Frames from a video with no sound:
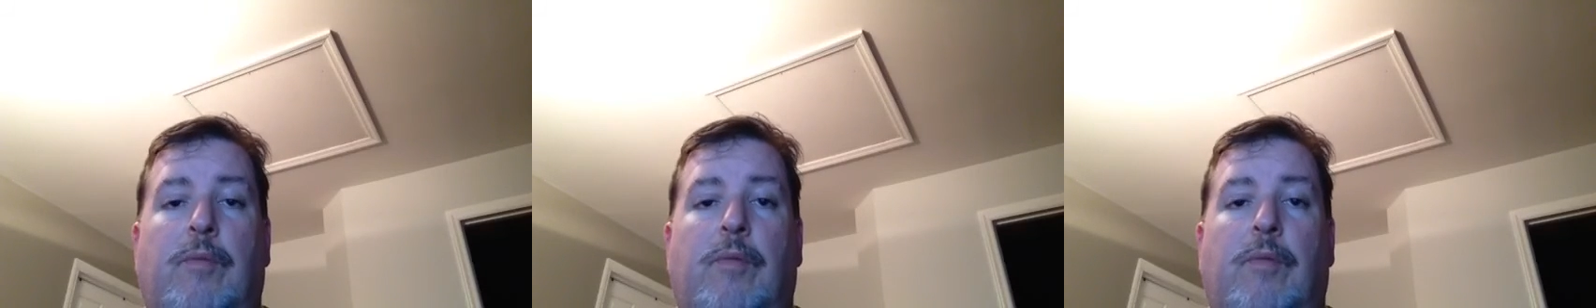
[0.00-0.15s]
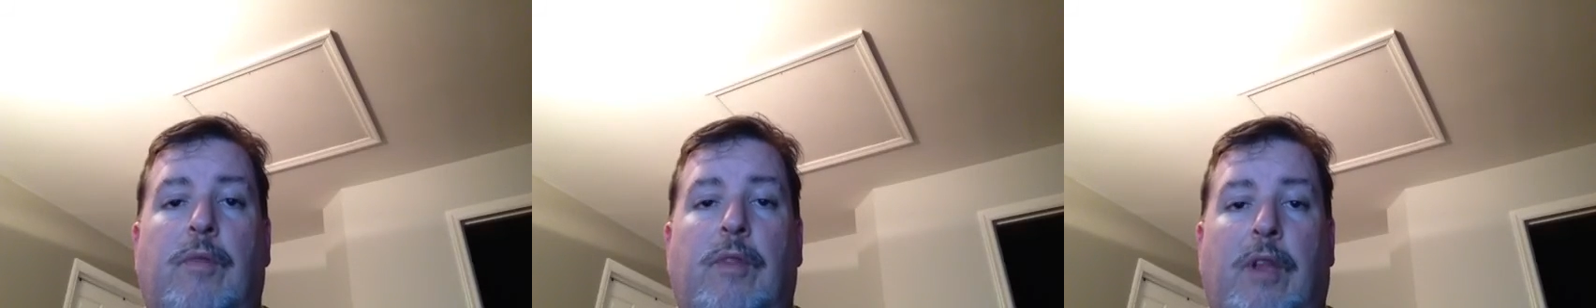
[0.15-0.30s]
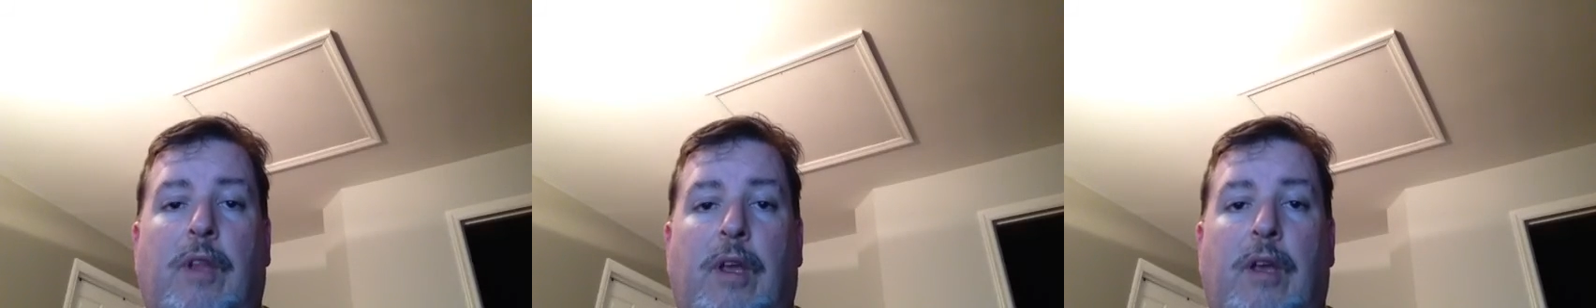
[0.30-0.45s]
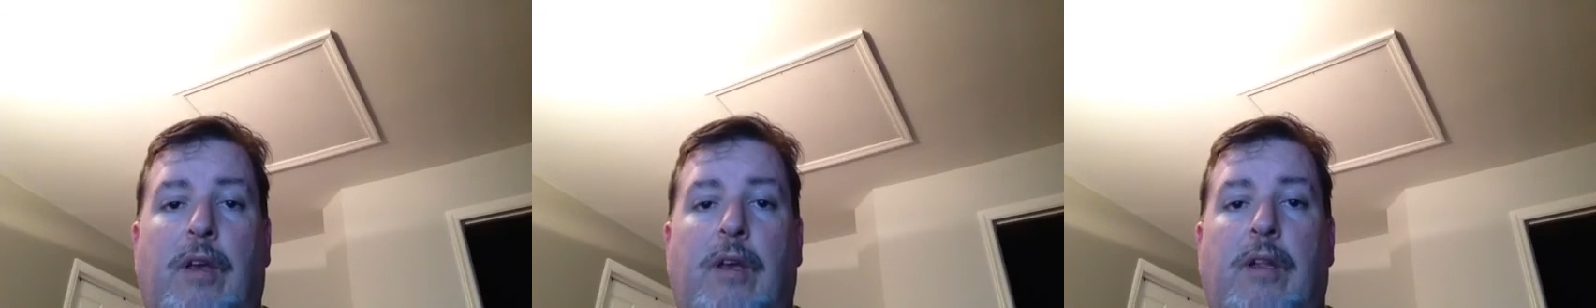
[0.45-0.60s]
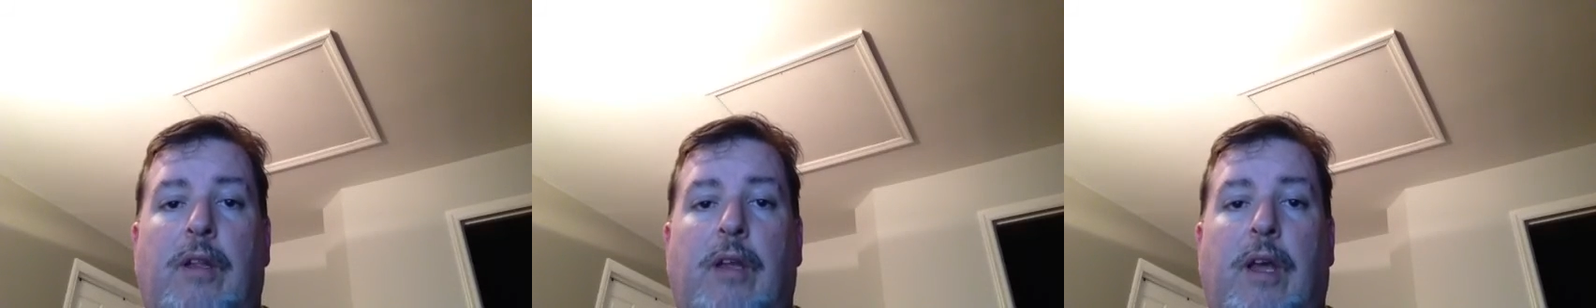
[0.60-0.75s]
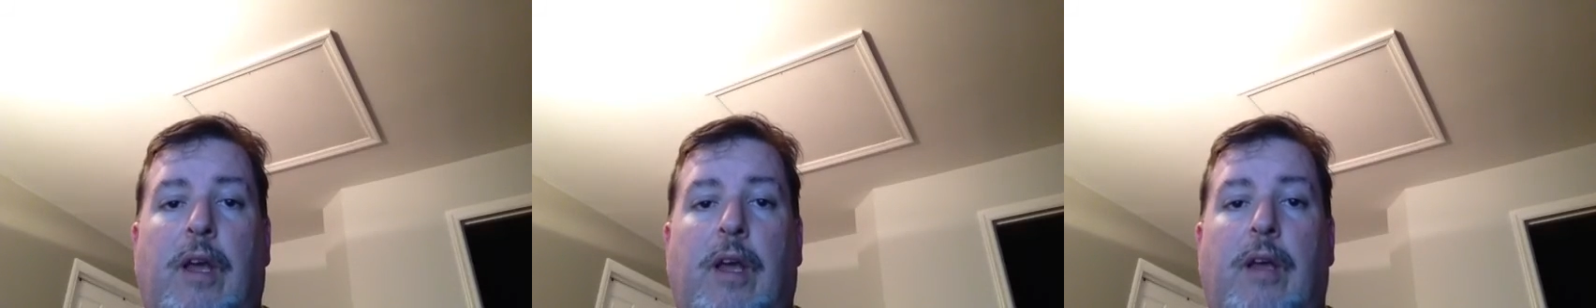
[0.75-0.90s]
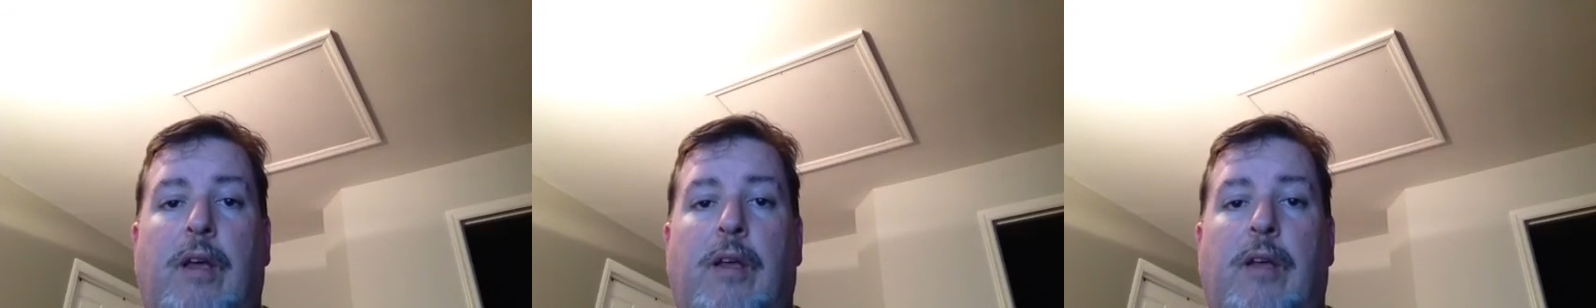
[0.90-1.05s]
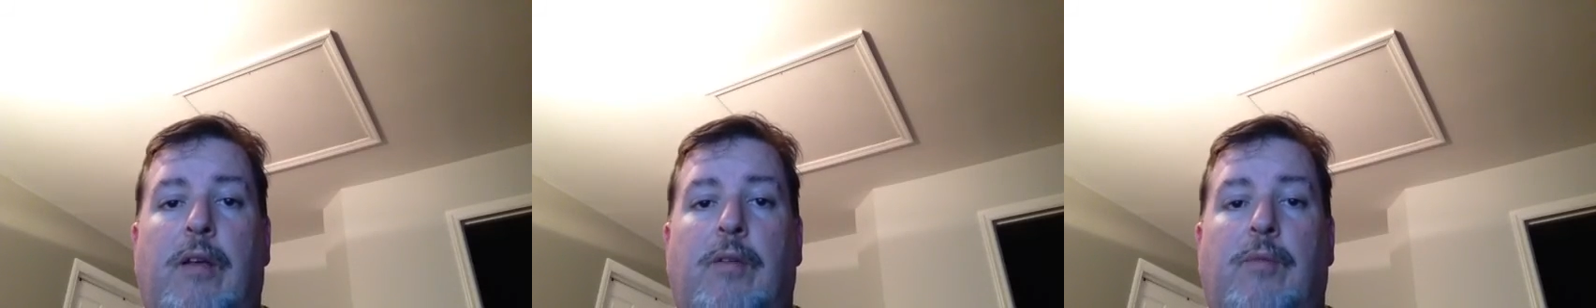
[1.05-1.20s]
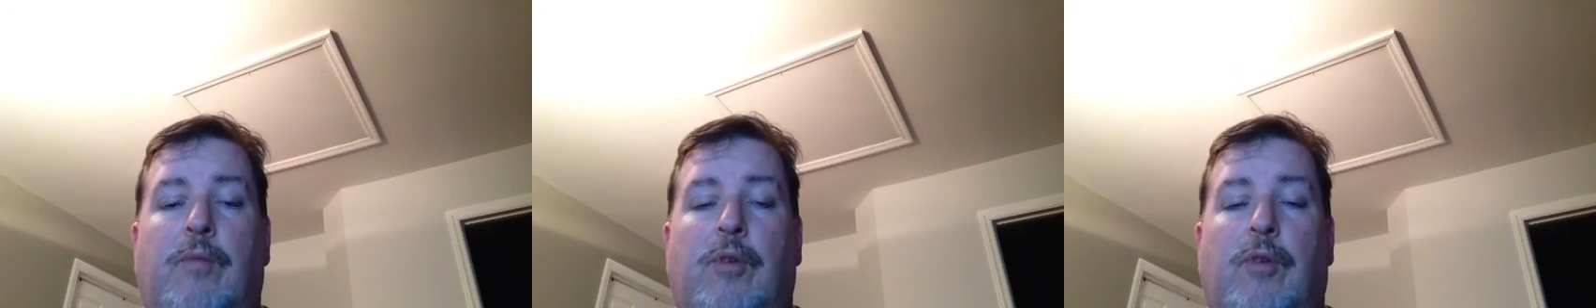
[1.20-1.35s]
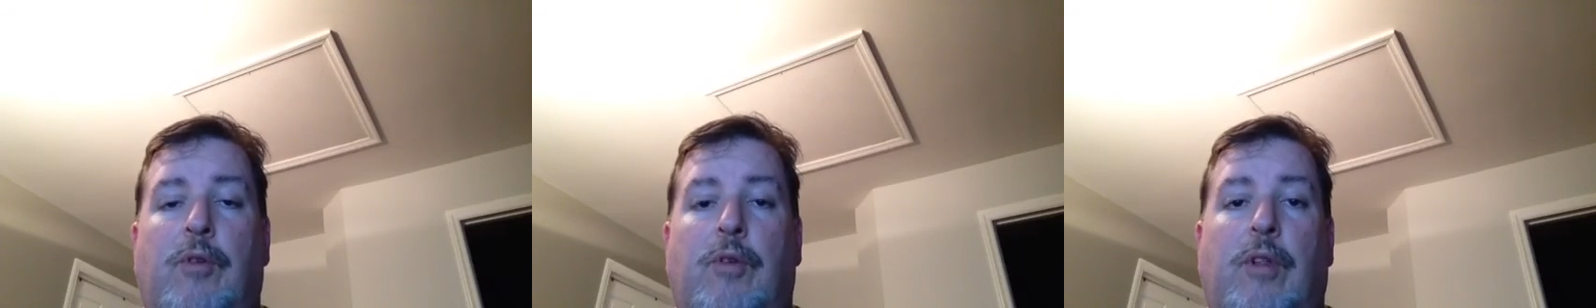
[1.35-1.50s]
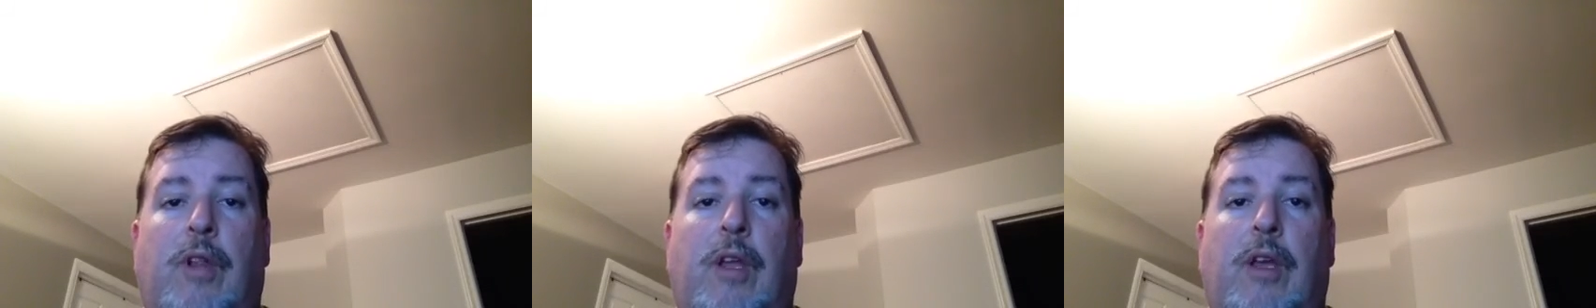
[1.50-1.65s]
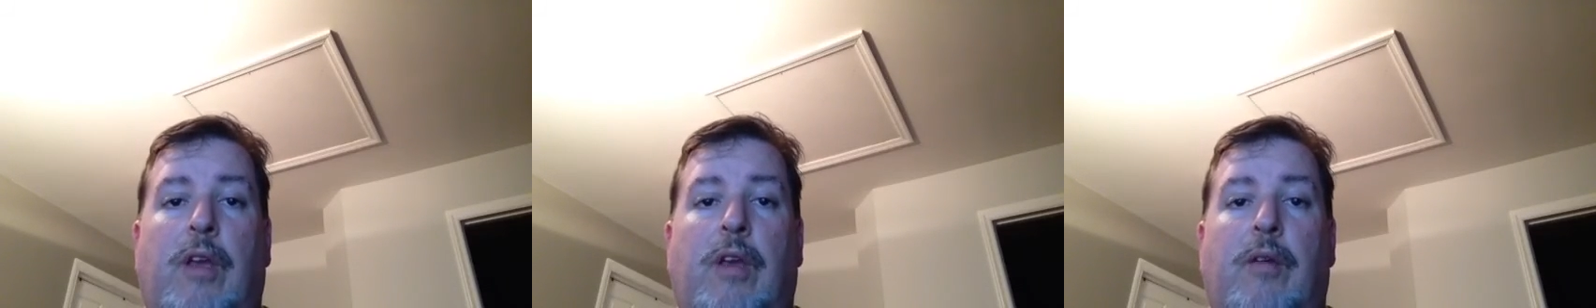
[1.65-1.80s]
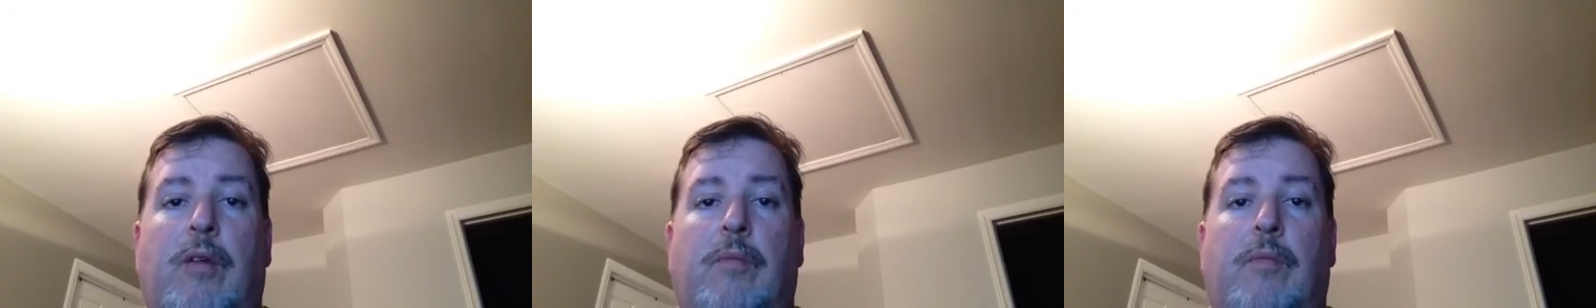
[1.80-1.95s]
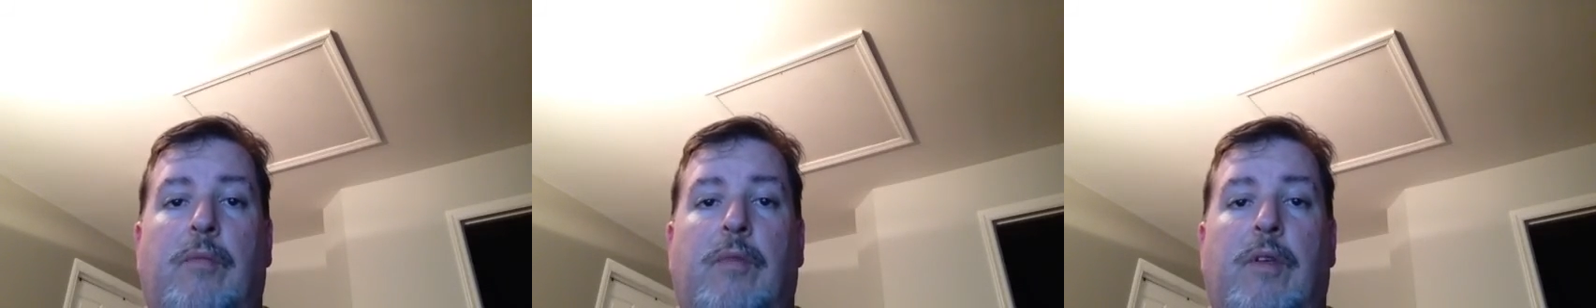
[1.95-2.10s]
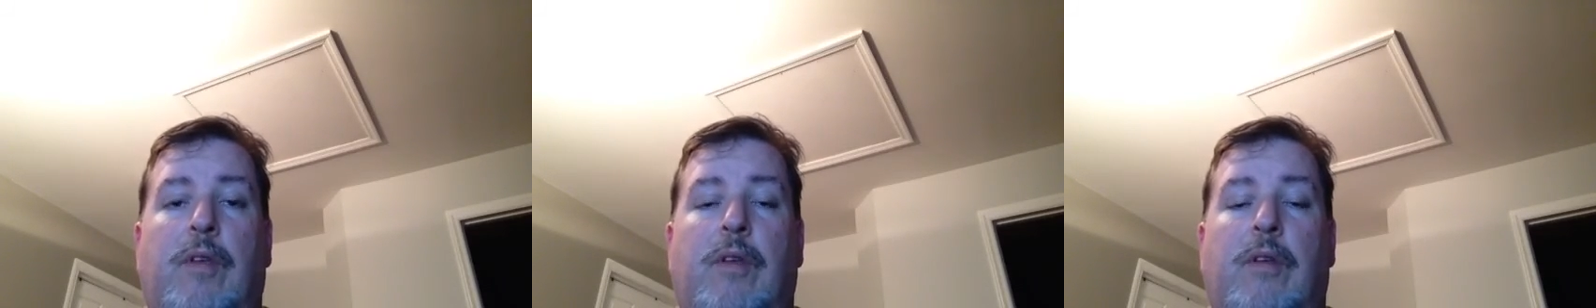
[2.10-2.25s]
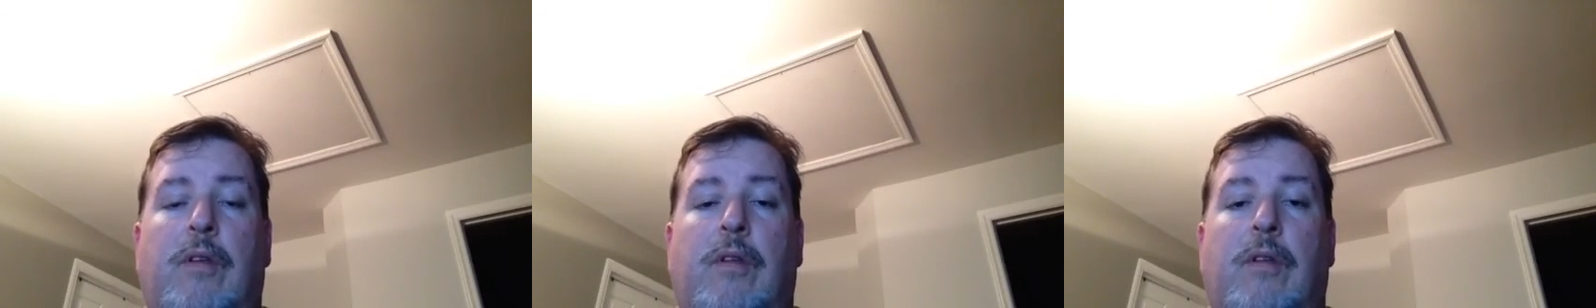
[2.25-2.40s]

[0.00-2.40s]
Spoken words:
Lincoln had proclaimed